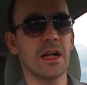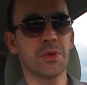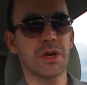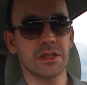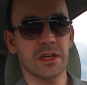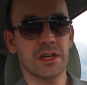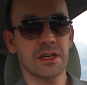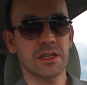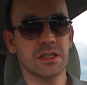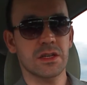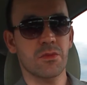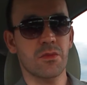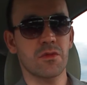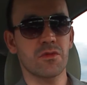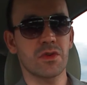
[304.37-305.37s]
helping the
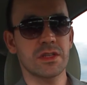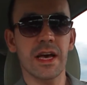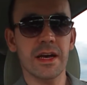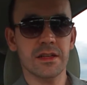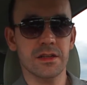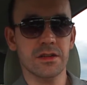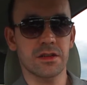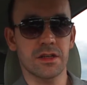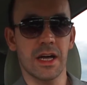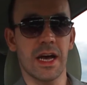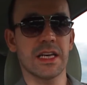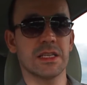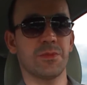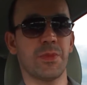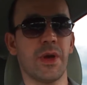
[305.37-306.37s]
customer with
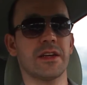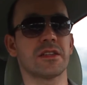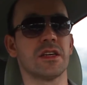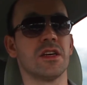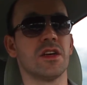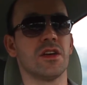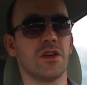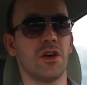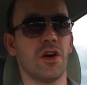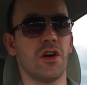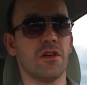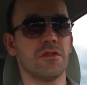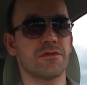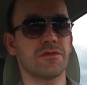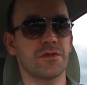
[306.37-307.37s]
technical aspect
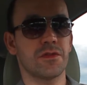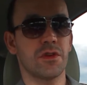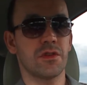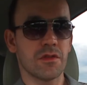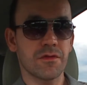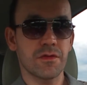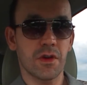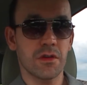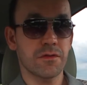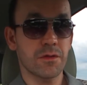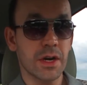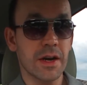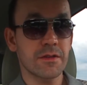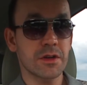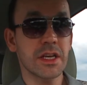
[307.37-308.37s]
of
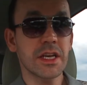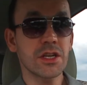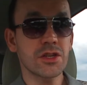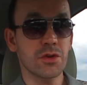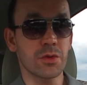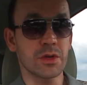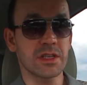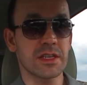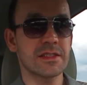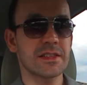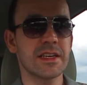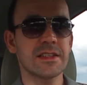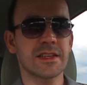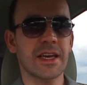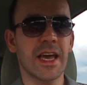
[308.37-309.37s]
whatever the issue is.
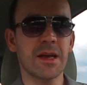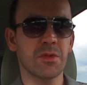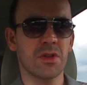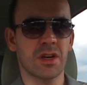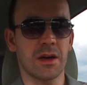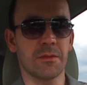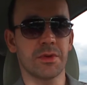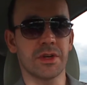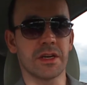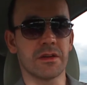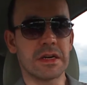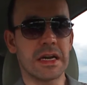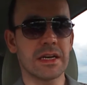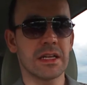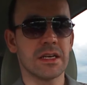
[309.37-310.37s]
Let's say it's a cable
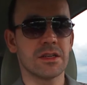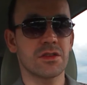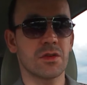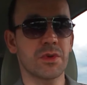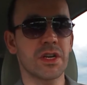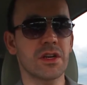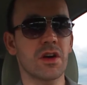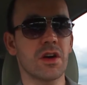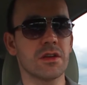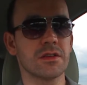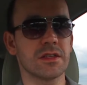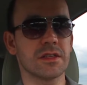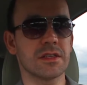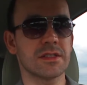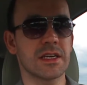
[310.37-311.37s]
company, right? Somebody
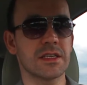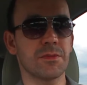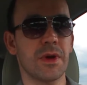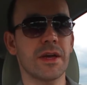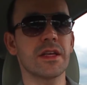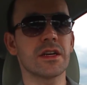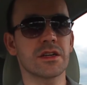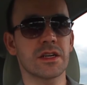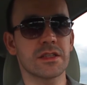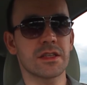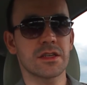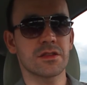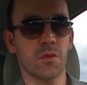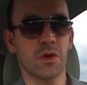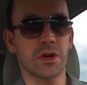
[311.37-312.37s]
calls in and says, my internet
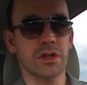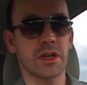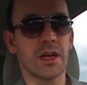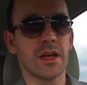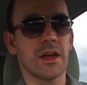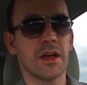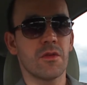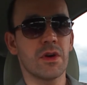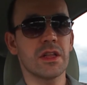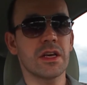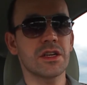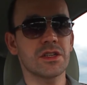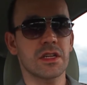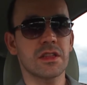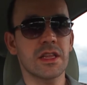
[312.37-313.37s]
doesn't work. Well,
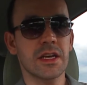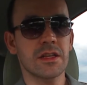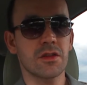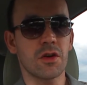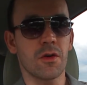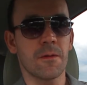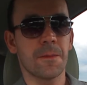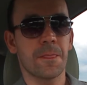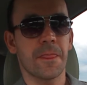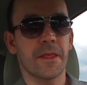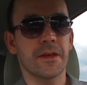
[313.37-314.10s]
here's the thing though.